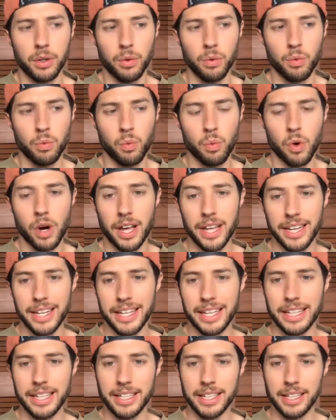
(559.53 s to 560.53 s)
what
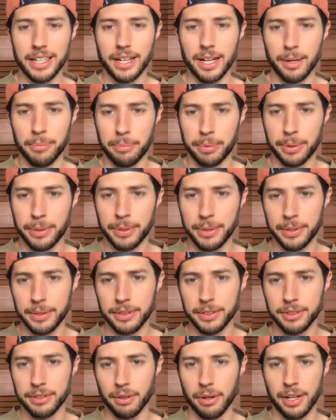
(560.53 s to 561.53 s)
ended up,
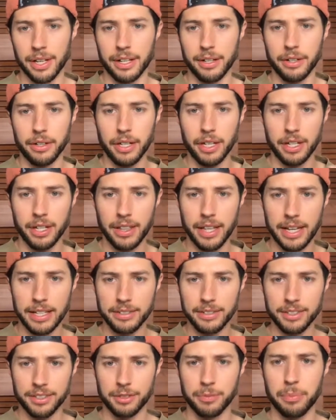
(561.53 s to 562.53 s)
so I entered into that
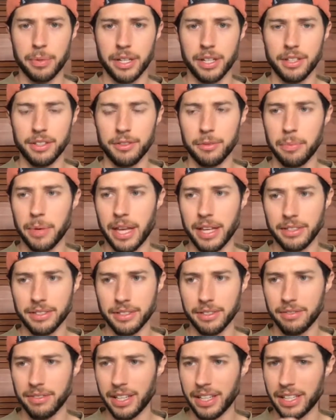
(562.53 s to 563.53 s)
suspended space
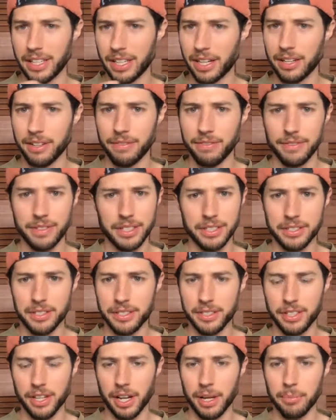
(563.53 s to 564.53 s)
of like kind of
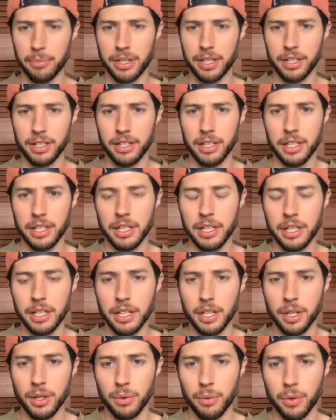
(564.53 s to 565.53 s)
disenchantment
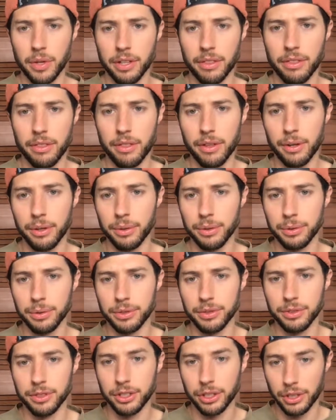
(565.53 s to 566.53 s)
with
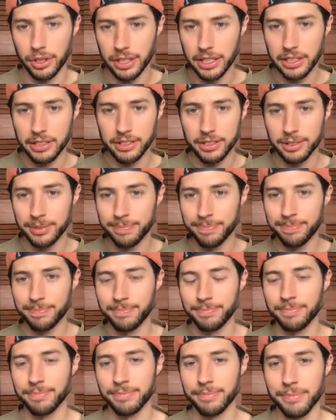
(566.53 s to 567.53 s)
those journeys
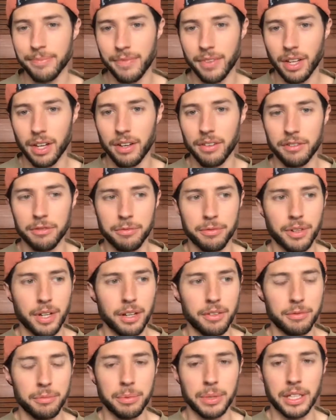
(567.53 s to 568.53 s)

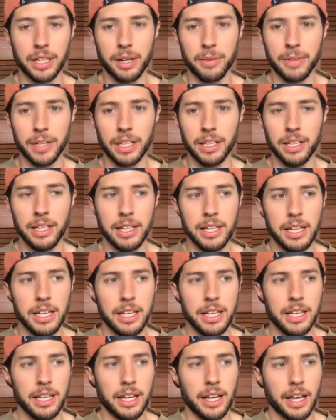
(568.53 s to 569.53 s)
of becoming.
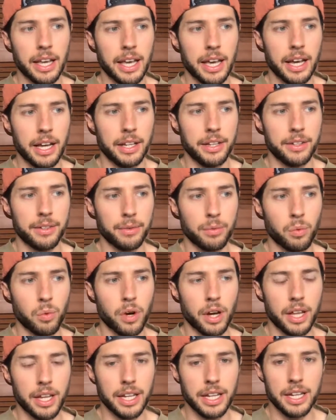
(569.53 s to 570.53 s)
And
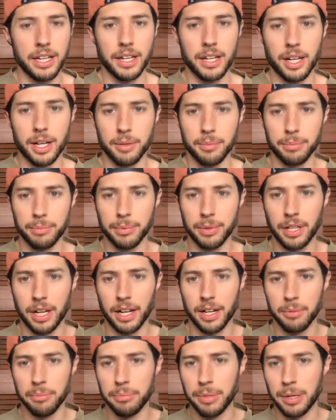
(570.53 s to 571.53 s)
what ended up
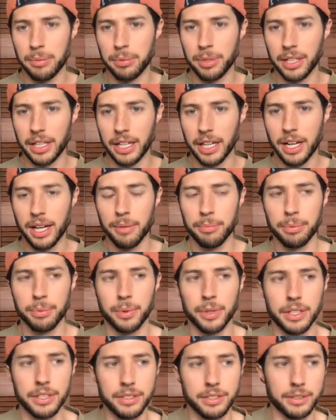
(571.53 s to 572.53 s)
kind of bubbling up
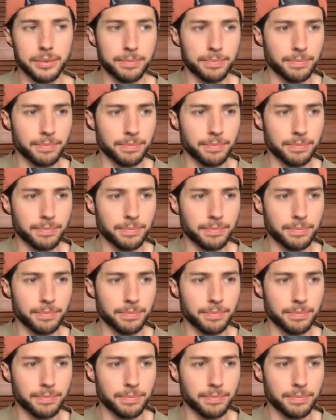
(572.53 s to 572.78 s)
was